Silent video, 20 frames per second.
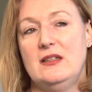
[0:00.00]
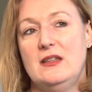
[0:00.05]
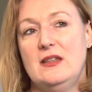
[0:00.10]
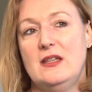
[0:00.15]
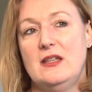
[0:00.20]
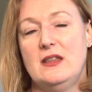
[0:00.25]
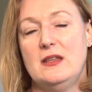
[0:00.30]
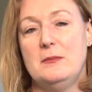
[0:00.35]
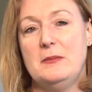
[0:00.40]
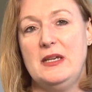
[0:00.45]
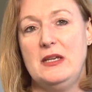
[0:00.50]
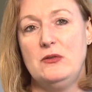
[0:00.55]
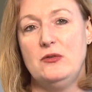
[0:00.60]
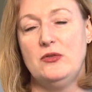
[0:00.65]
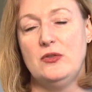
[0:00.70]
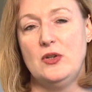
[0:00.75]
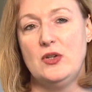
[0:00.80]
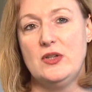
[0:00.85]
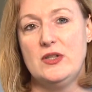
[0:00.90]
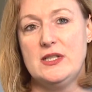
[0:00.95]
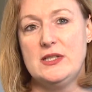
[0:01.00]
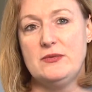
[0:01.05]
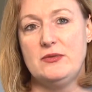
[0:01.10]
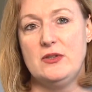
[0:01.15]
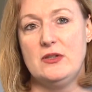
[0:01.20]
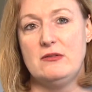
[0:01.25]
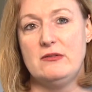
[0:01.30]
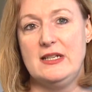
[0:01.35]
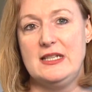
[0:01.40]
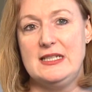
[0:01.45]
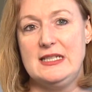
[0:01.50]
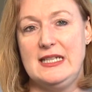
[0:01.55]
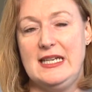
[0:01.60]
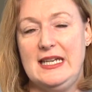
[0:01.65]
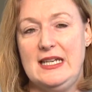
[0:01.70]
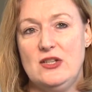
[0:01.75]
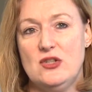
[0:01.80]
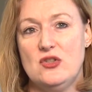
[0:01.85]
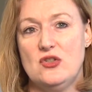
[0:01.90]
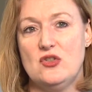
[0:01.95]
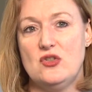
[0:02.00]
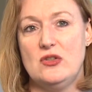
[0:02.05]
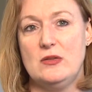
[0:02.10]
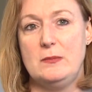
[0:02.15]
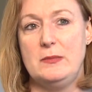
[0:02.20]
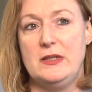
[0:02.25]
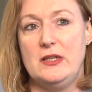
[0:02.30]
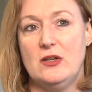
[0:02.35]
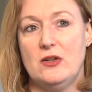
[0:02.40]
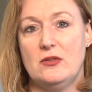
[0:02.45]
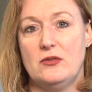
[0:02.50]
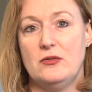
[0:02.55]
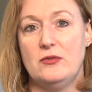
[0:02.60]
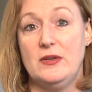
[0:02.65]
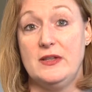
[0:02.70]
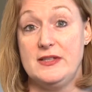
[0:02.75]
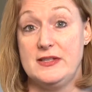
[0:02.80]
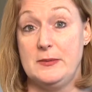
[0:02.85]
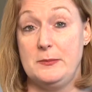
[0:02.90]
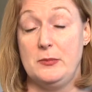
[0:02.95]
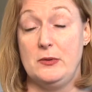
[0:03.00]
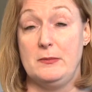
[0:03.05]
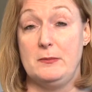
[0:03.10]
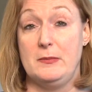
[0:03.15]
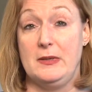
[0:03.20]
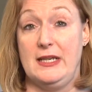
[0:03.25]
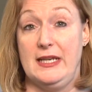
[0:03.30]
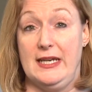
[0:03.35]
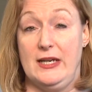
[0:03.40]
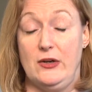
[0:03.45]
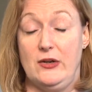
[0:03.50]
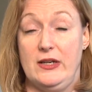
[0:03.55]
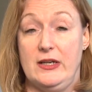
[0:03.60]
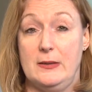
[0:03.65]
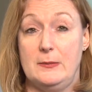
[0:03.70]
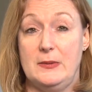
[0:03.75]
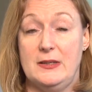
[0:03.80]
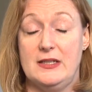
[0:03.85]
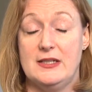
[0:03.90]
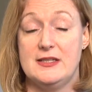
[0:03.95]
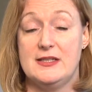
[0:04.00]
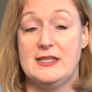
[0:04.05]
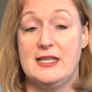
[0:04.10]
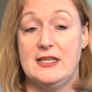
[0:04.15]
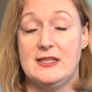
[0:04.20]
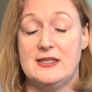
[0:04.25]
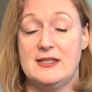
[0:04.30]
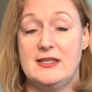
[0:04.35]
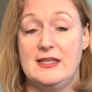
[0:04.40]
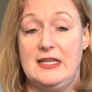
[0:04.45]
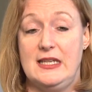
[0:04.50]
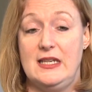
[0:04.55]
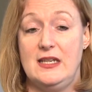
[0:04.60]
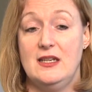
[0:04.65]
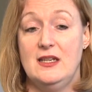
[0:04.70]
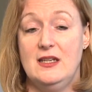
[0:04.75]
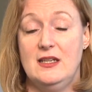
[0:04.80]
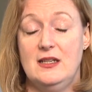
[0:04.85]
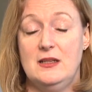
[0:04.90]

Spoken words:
that the main focus for eradication should be on falciparum malaria because that's the